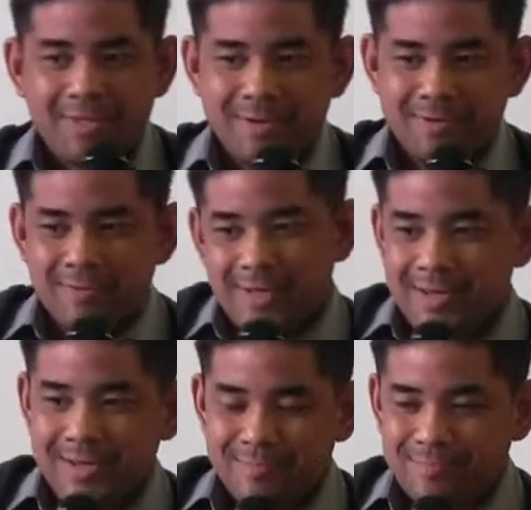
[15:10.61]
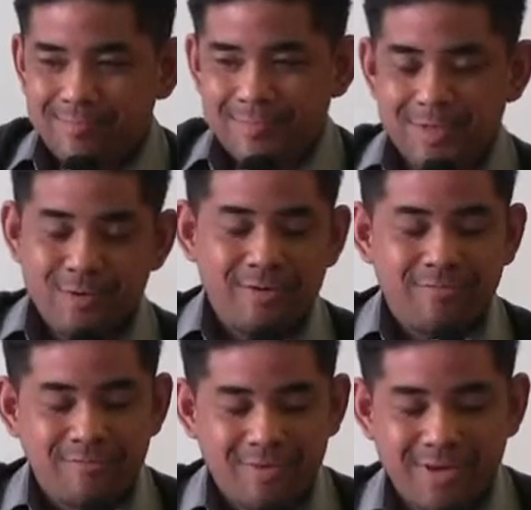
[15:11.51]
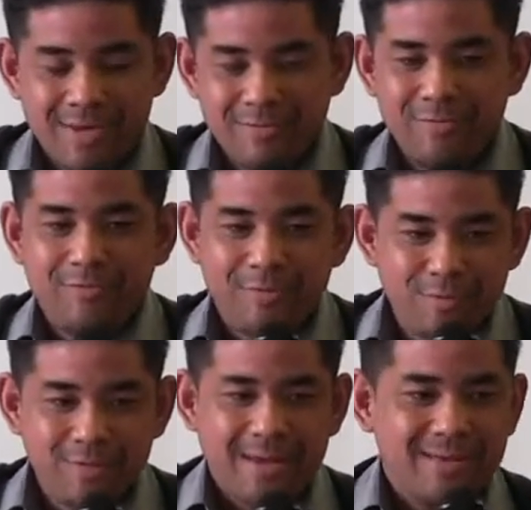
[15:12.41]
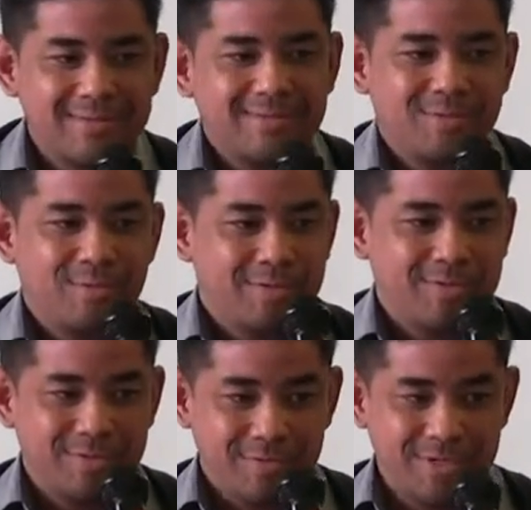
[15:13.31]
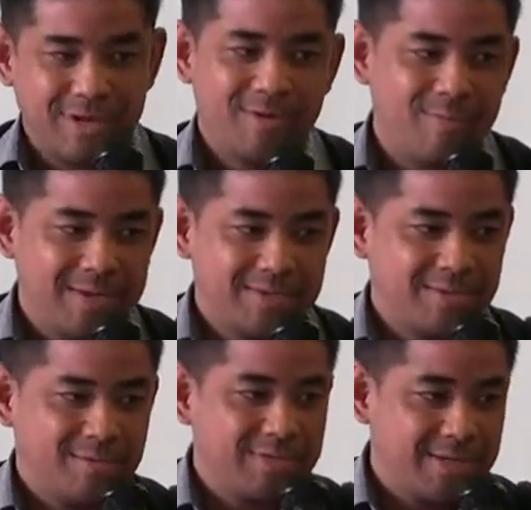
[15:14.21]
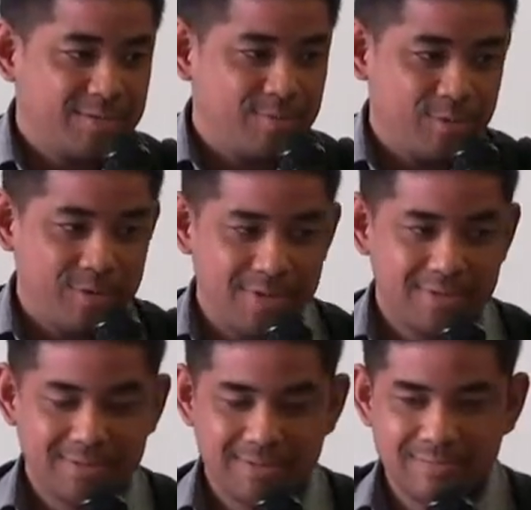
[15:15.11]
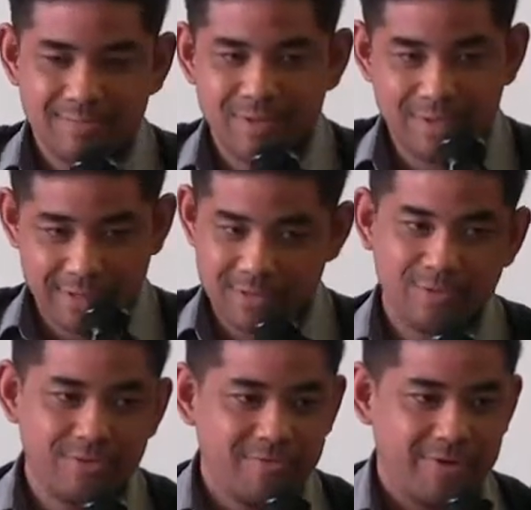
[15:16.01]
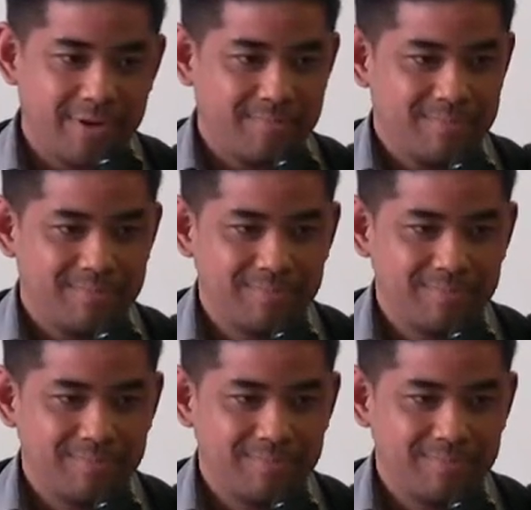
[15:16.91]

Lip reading: You know, so if you feel that you want to share a blessing or a testimony with us, it's always free